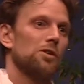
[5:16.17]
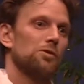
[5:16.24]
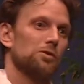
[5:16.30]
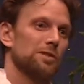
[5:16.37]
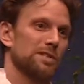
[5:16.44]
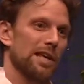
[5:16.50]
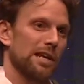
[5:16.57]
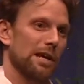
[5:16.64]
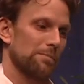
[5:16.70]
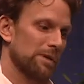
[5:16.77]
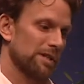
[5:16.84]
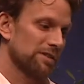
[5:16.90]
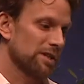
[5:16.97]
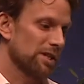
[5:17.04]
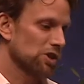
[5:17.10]
to set up
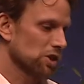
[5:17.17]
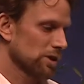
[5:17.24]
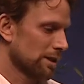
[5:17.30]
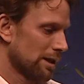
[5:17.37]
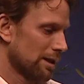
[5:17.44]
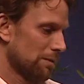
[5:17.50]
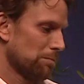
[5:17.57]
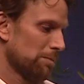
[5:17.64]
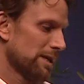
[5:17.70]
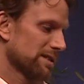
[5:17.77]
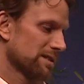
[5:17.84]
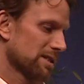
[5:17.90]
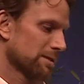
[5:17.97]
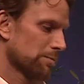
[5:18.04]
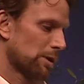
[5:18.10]
additional
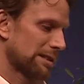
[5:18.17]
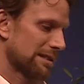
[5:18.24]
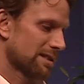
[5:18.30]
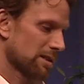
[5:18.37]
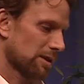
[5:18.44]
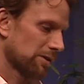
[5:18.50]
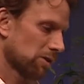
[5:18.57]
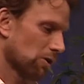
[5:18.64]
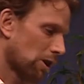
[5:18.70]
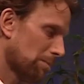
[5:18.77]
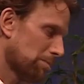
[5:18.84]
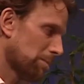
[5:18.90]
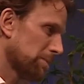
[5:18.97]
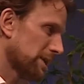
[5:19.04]
business models on top,